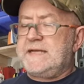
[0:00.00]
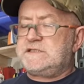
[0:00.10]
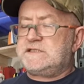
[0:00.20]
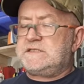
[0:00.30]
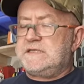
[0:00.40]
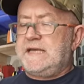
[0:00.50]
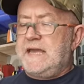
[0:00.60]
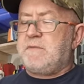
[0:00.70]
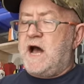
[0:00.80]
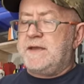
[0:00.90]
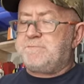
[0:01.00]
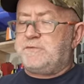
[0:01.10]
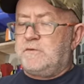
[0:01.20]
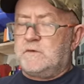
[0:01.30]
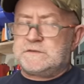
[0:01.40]
HDMI
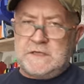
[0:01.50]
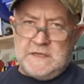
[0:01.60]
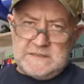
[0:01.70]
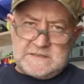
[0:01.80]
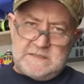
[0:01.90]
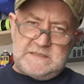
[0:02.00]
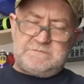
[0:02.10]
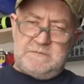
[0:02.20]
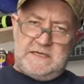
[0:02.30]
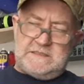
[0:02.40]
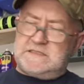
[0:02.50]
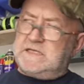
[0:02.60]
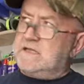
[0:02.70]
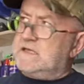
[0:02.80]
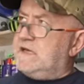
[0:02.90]
port." So this means
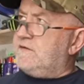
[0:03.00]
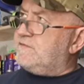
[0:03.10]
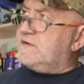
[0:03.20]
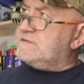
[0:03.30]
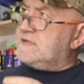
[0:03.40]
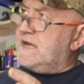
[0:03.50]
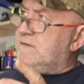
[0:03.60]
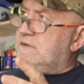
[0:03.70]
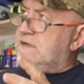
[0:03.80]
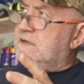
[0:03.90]
that the infotainment